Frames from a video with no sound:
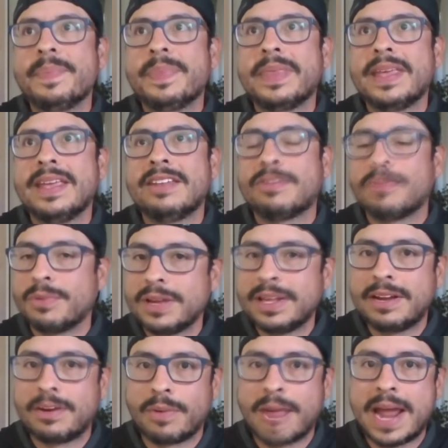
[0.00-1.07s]
It's
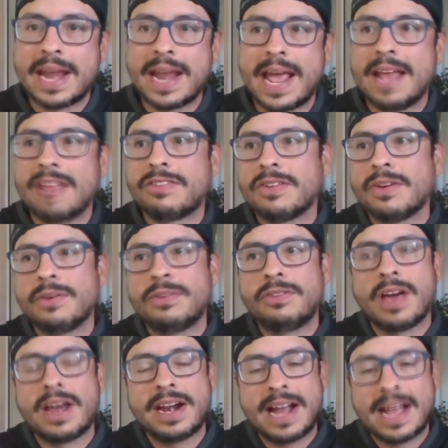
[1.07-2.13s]
really great. And so
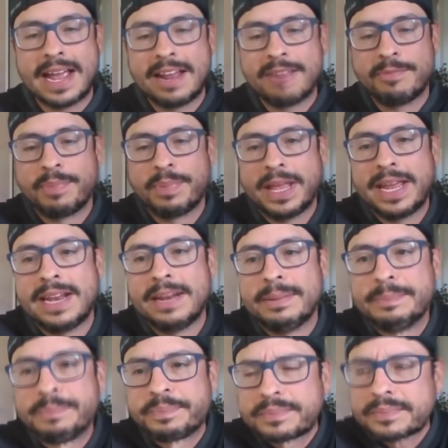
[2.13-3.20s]
John and I had played it